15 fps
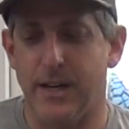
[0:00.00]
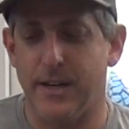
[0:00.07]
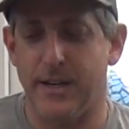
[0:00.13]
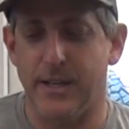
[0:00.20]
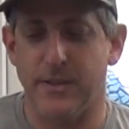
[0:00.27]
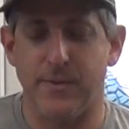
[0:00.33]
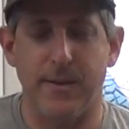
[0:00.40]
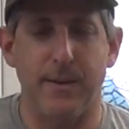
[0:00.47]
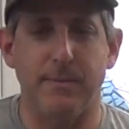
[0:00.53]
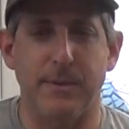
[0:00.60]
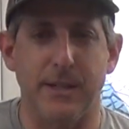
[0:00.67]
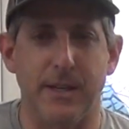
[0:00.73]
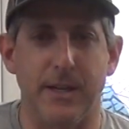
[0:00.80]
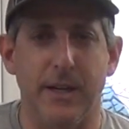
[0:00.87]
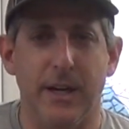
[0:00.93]
Nice for them
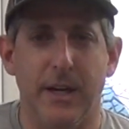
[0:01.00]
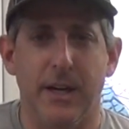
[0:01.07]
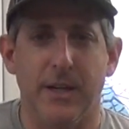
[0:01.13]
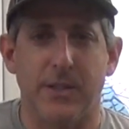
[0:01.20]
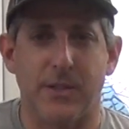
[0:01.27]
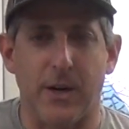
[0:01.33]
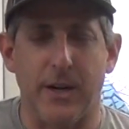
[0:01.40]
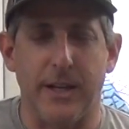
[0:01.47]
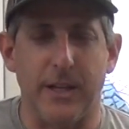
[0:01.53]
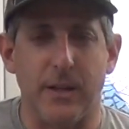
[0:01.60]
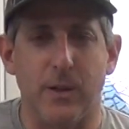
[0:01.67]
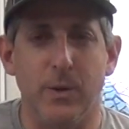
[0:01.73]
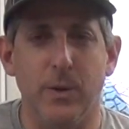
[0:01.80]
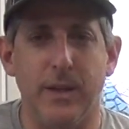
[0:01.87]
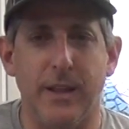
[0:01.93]
to start
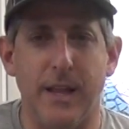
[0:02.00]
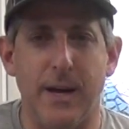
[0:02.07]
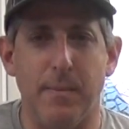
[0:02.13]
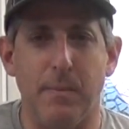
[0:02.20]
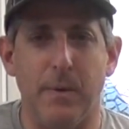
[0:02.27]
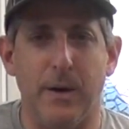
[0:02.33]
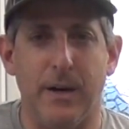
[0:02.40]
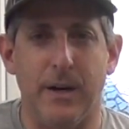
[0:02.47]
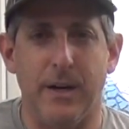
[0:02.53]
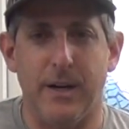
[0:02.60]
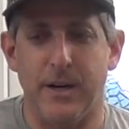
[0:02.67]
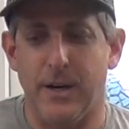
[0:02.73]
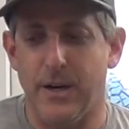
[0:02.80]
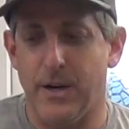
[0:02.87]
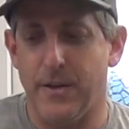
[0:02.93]
including them
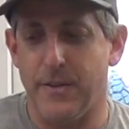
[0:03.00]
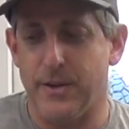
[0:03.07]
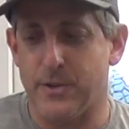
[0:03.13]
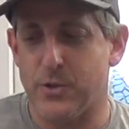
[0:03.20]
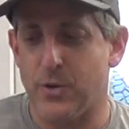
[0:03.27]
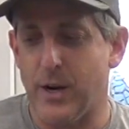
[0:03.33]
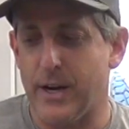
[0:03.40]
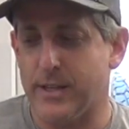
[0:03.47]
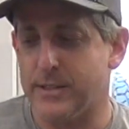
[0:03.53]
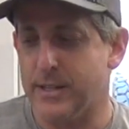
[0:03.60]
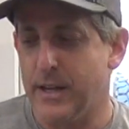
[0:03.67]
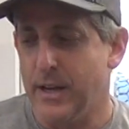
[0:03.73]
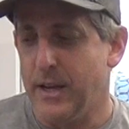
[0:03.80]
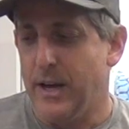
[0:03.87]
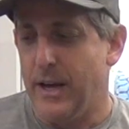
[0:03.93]
on their trucks.